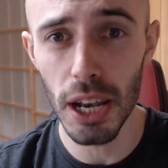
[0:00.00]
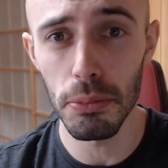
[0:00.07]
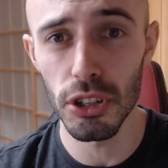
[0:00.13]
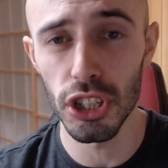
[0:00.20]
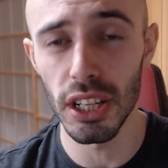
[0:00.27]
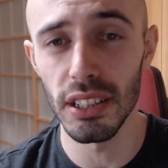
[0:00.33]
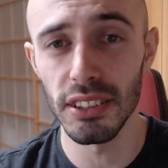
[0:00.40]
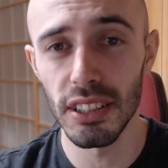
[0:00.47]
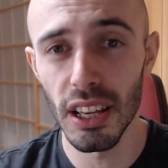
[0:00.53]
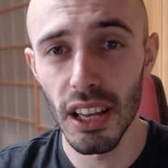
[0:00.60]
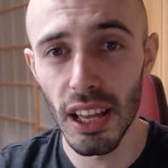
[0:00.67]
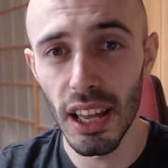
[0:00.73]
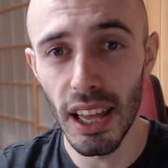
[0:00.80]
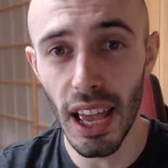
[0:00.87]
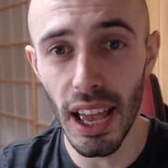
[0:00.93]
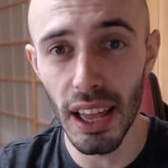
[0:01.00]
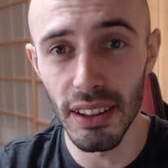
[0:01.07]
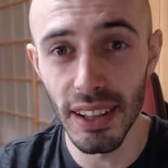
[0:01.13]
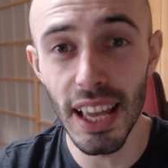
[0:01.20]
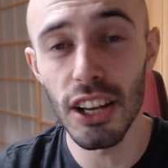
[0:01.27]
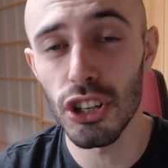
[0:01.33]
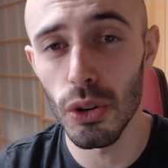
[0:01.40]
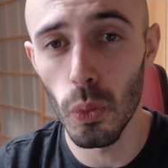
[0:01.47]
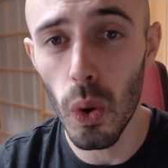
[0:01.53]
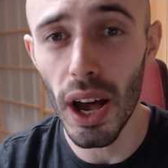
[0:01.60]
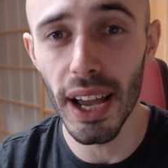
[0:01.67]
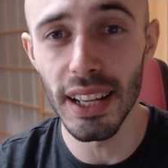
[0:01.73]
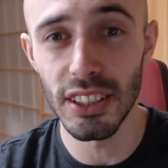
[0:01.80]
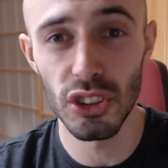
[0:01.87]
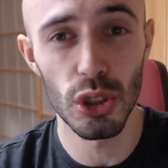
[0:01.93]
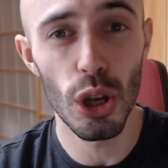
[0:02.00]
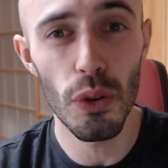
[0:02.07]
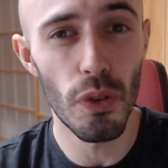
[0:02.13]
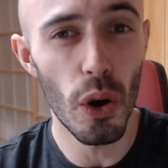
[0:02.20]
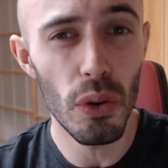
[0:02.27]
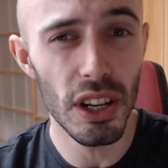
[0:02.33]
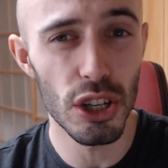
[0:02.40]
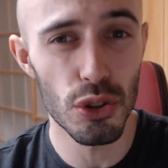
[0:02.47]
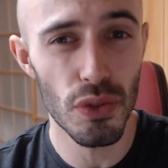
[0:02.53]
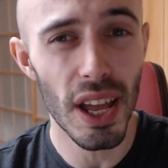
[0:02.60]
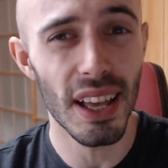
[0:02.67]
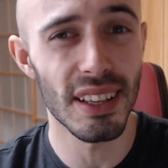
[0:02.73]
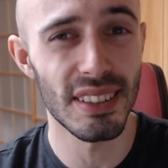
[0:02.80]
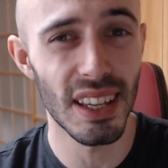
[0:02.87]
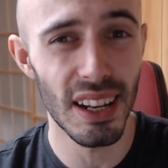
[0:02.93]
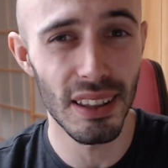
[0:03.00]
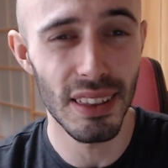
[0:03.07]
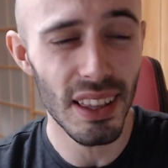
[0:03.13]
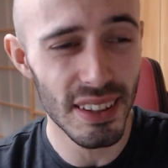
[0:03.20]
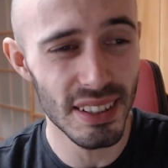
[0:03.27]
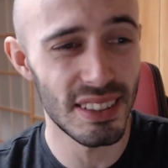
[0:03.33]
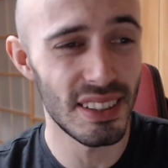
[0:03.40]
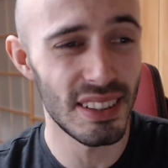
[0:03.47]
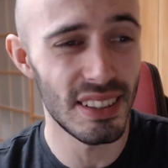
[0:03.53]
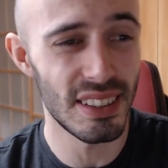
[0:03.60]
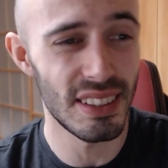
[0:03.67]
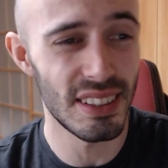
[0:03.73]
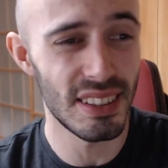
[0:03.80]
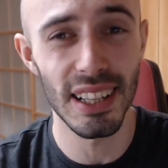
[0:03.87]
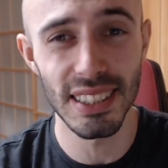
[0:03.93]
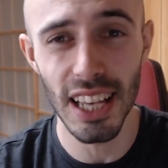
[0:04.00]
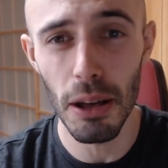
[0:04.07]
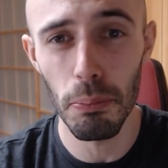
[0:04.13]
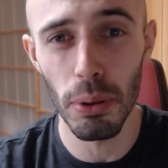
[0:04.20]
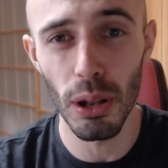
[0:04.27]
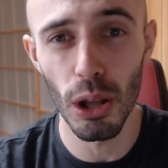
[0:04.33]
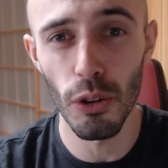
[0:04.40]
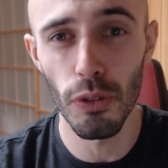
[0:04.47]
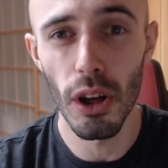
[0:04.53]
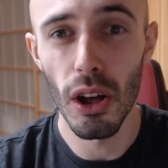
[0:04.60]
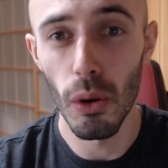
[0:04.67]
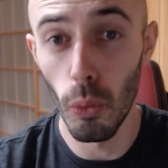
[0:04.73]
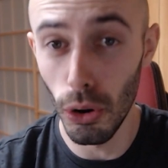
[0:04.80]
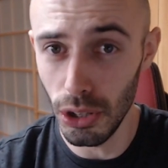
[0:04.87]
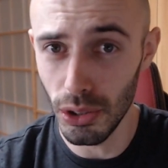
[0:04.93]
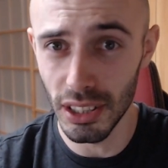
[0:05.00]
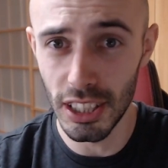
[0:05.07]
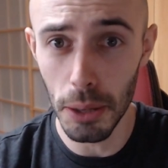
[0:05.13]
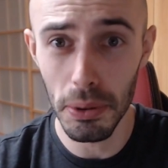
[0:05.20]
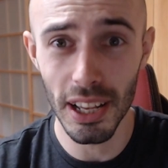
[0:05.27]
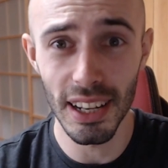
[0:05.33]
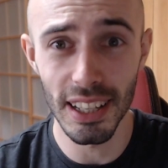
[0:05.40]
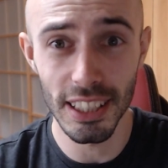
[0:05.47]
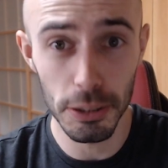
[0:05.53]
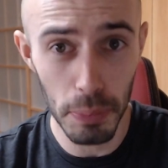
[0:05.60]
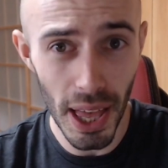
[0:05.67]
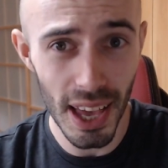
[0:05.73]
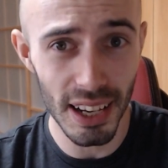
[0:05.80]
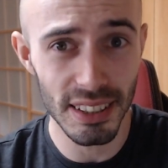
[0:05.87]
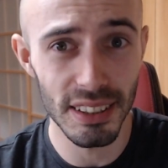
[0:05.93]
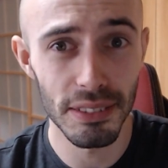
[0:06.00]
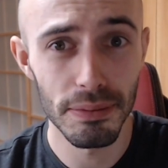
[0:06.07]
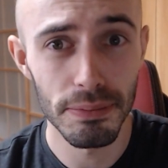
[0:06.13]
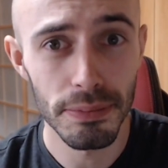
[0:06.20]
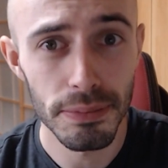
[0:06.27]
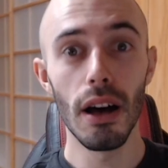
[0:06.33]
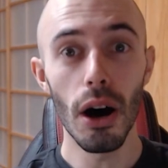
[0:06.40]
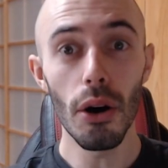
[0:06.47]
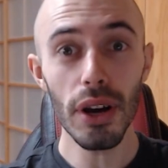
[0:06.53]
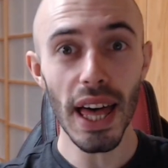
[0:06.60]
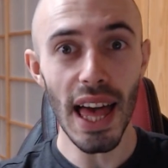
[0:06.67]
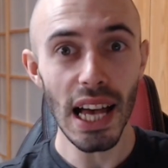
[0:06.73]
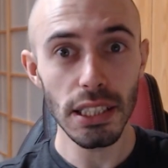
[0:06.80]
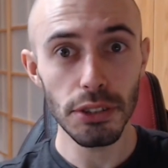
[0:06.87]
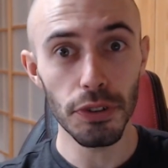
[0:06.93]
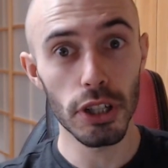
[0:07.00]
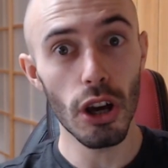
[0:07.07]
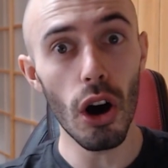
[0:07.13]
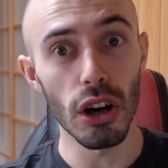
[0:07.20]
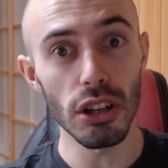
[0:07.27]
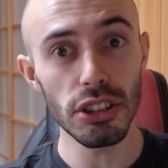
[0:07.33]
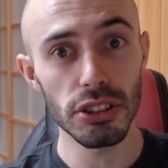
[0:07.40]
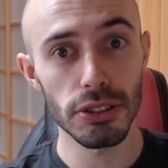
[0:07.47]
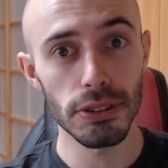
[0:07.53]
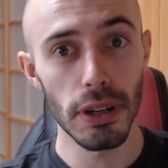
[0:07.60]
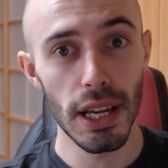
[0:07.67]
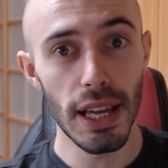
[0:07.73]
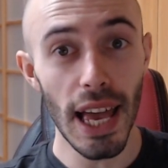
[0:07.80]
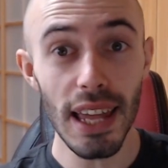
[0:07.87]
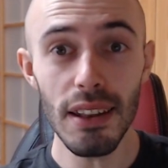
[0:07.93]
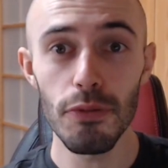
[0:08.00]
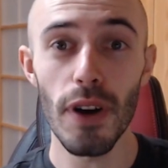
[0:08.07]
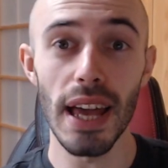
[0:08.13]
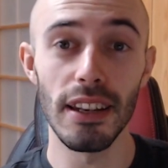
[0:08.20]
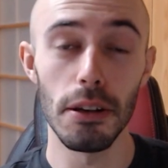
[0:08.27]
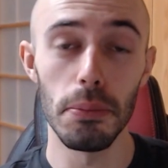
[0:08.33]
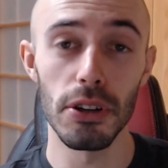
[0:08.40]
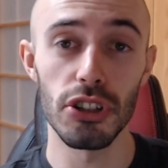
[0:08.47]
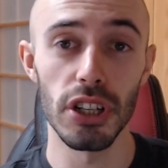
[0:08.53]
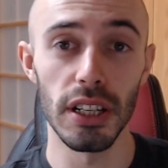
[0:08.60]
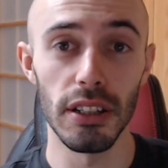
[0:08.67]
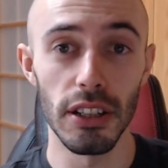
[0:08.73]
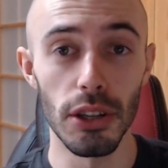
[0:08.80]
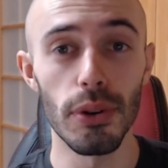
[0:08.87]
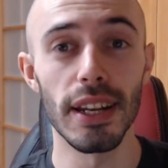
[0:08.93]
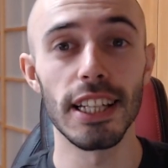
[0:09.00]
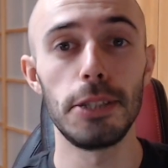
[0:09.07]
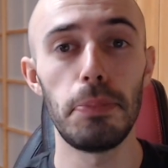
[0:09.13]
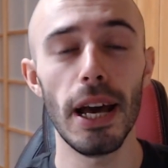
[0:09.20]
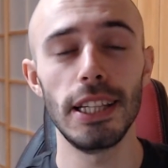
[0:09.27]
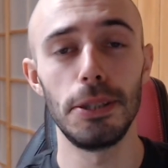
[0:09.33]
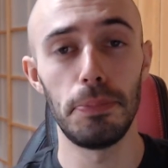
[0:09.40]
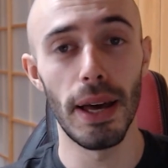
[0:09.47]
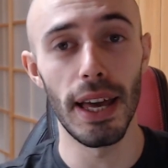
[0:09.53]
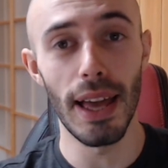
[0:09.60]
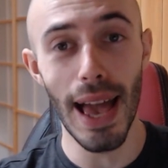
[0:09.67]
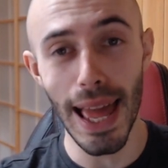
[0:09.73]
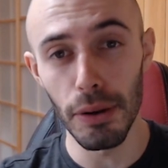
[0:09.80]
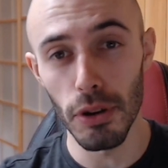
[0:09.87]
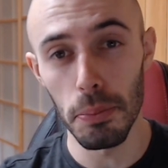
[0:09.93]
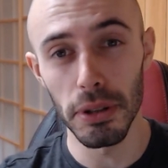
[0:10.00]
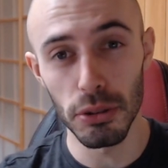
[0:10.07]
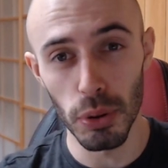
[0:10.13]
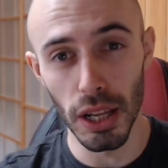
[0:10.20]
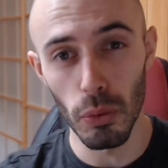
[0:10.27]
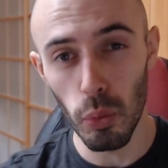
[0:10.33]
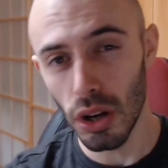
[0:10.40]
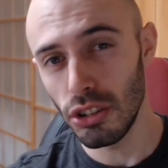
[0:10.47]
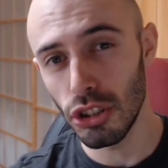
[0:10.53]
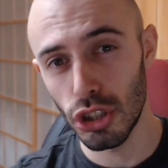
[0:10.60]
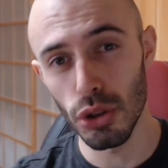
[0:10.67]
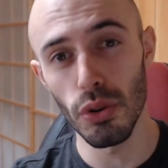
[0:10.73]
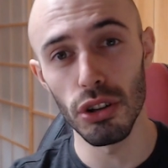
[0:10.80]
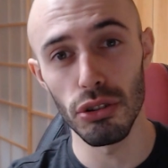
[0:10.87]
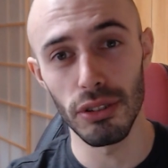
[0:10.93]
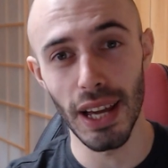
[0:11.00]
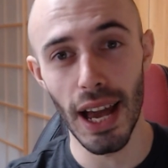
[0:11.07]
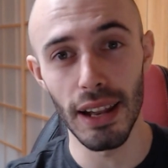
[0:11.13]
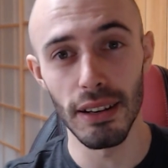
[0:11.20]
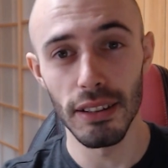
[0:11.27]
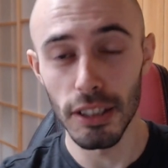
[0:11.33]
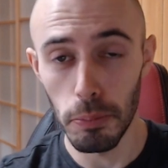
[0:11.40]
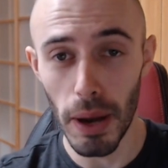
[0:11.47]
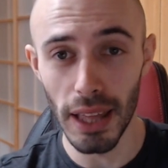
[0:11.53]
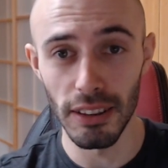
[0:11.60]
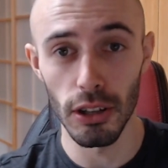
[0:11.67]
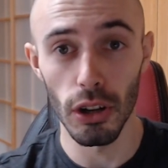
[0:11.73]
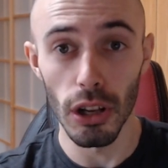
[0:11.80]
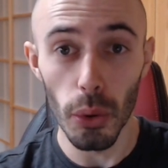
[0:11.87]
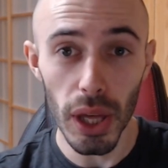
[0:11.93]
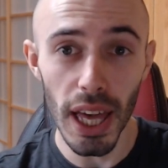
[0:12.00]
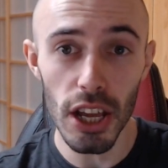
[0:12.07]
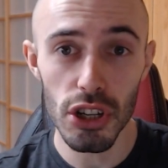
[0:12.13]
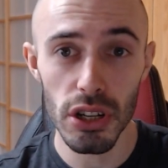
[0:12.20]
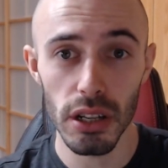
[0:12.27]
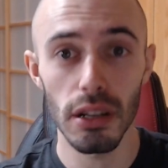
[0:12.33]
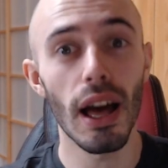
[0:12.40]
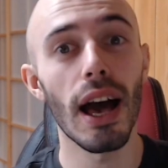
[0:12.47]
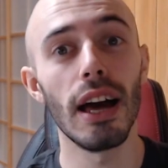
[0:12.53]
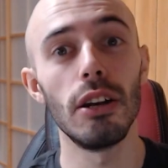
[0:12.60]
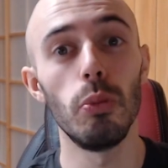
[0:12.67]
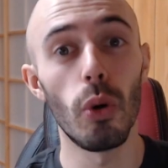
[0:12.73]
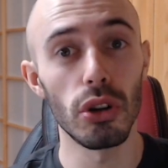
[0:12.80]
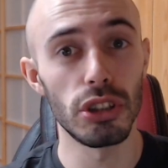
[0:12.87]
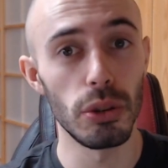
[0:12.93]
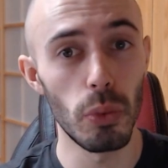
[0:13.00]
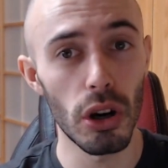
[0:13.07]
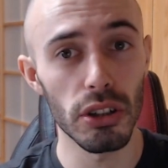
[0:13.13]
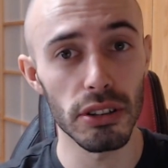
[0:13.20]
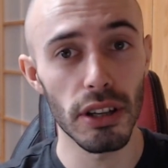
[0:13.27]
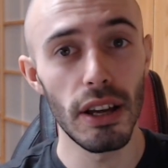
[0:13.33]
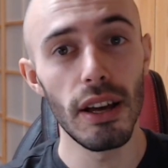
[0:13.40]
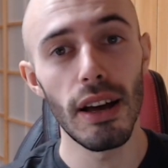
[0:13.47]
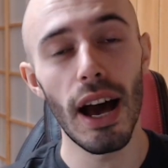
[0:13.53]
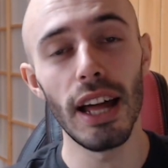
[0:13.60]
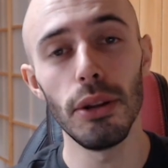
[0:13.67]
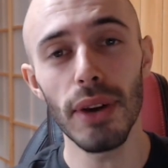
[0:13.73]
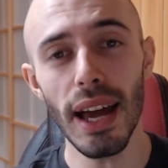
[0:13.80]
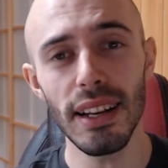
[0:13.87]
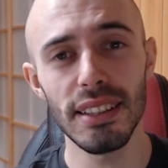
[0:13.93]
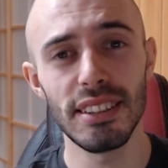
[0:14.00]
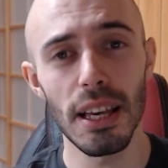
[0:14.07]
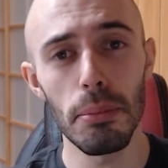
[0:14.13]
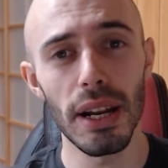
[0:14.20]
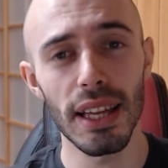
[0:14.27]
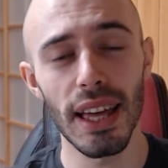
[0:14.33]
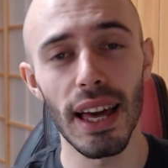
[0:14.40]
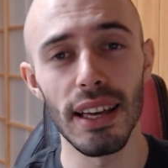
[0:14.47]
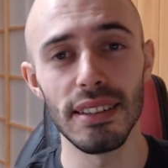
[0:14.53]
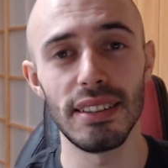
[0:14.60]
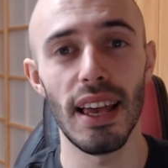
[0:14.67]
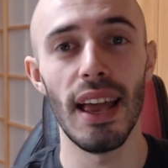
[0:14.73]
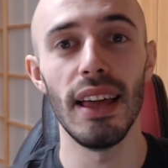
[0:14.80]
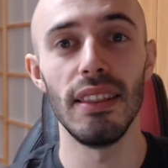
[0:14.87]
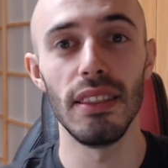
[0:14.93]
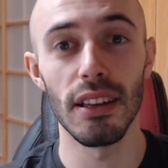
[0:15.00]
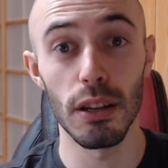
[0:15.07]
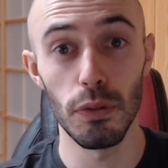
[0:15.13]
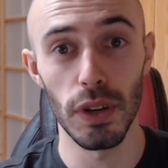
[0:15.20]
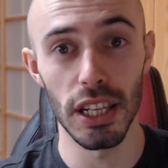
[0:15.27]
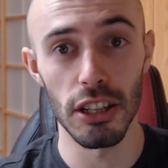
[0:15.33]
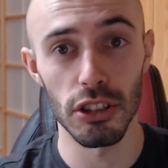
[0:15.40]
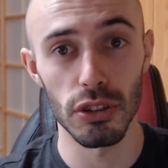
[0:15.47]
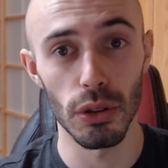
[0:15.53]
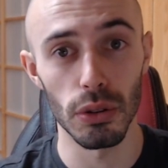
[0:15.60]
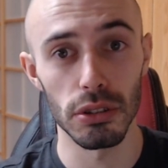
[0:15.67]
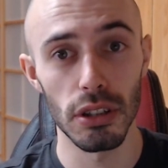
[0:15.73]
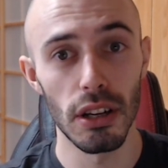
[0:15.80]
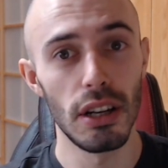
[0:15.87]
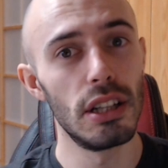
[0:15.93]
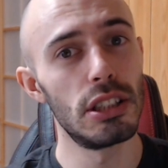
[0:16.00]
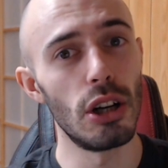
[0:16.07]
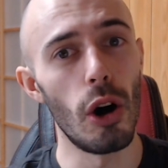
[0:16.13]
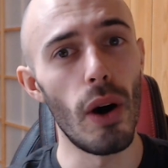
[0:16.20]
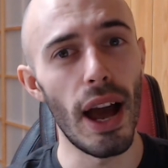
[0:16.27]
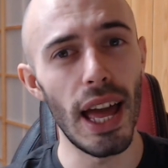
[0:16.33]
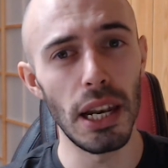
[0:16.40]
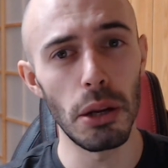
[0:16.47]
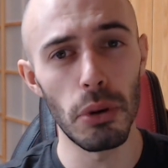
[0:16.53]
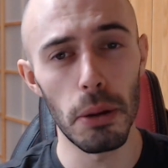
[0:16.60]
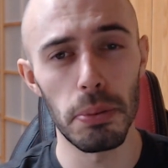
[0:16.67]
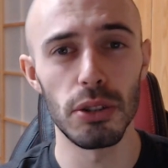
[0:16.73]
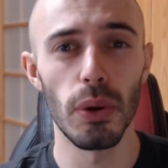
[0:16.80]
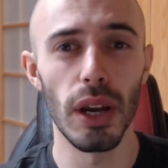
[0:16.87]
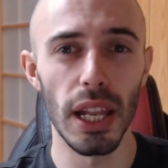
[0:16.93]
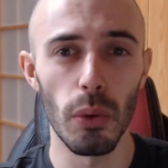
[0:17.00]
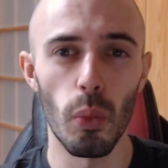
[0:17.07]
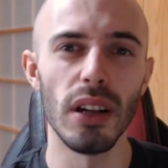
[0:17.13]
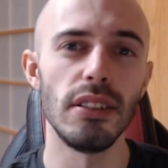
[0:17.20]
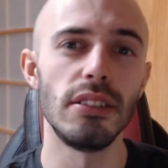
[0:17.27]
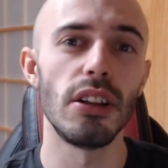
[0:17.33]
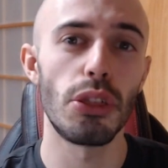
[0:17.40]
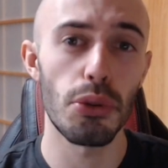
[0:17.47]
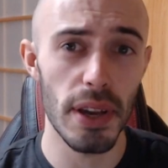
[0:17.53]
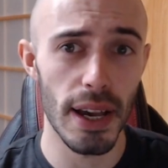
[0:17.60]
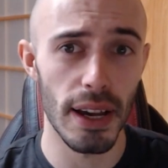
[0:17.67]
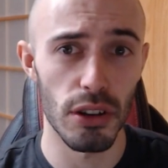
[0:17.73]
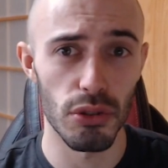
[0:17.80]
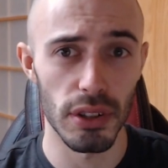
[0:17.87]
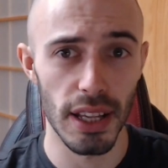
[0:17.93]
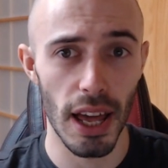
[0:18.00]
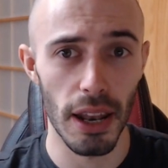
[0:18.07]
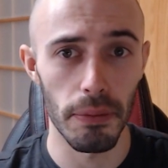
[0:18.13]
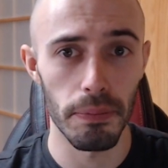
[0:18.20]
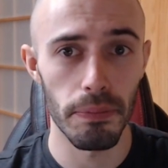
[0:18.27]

machines nationwide serve only drinks, and I think this is a good example of what you could typically expect. Okay, as for costs, in a vending machine you can expect to pay anywhere between 1 to 200 yen depending on location and what you want. And you get a similar case in the convenience stores, so anywhere between 1 to 300 yen.